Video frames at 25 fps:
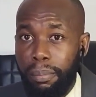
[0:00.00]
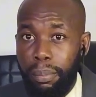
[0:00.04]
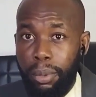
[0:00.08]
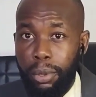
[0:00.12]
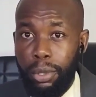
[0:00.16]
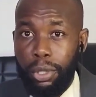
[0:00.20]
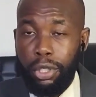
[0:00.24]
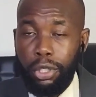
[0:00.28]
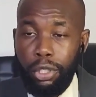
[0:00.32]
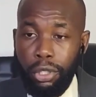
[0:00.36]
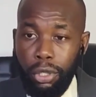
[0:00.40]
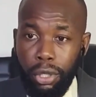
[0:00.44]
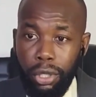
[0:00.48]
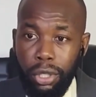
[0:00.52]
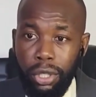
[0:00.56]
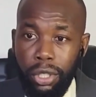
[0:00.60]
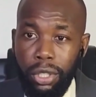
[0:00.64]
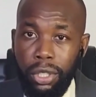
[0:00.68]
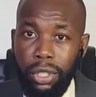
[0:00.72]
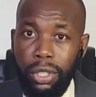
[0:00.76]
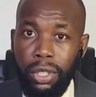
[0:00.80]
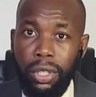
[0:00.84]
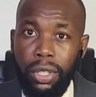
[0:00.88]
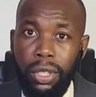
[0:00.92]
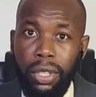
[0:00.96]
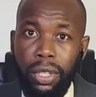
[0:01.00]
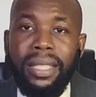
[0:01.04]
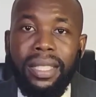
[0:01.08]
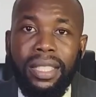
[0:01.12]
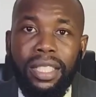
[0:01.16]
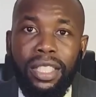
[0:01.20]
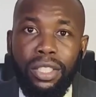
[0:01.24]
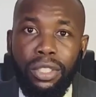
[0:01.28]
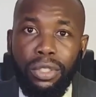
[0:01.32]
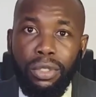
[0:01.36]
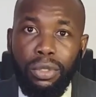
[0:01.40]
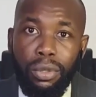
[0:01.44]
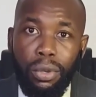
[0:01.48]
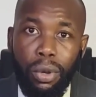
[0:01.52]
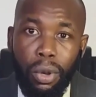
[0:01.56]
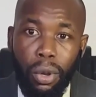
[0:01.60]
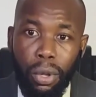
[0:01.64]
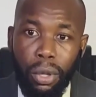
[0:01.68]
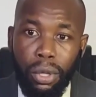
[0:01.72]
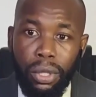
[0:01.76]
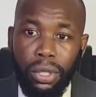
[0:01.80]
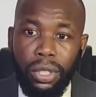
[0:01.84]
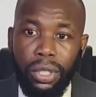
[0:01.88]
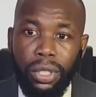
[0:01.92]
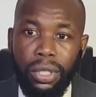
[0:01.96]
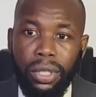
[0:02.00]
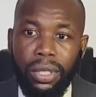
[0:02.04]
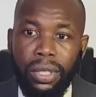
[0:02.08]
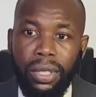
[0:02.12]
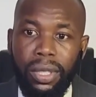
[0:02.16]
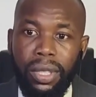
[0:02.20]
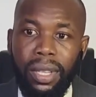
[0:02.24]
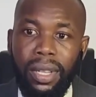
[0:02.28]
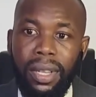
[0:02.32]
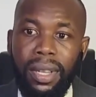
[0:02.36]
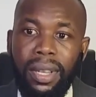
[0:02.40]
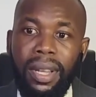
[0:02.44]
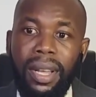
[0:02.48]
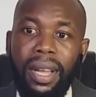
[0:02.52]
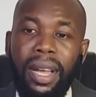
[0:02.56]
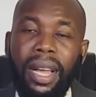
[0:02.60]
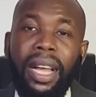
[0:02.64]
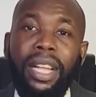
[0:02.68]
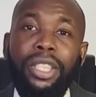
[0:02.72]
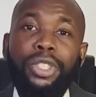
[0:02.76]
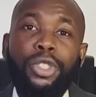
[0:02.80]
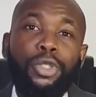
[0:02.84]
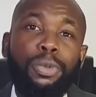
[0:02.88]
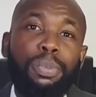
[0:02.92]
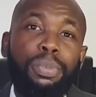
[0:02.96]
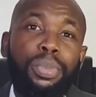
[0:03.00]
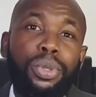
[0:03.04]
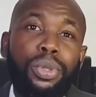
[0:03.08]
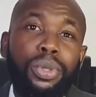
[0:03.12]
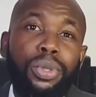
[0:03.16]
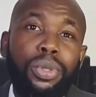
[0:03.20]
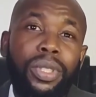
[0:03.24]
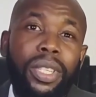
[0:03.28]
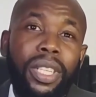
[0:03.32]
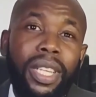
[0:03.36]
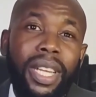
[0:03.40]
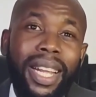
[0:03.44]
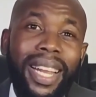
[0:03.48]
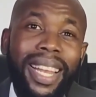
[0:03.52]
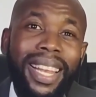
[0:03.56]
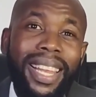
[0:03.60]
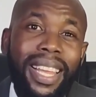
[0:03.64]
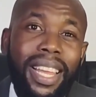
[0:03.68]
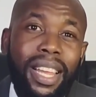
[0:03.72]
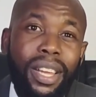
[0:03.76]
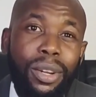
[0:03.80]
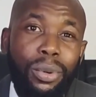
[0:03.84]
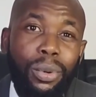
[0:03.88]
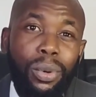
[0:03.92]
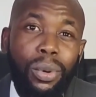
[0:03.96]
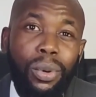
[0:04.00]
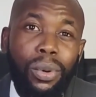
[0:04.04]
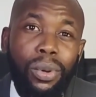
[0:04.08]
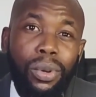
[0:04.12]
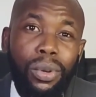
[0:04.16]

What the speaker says: postures against the new laws and to build a clear